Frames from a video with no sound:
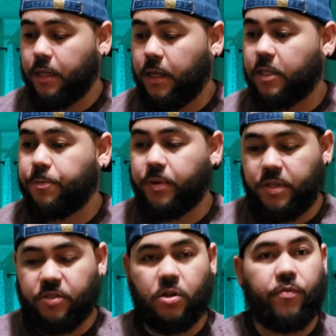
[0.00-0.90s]
let's put
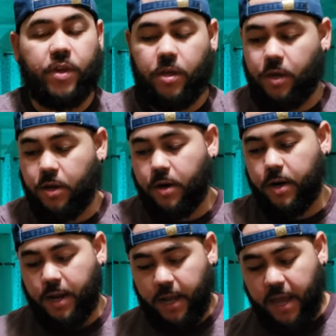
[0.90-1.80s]
this over
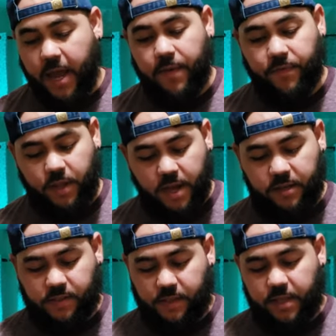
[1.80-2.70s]
here and
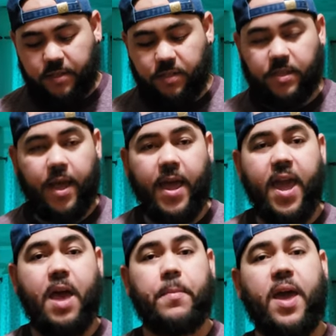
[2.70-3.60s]
this this is the
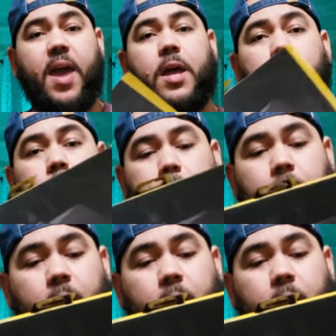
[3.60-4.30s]
MN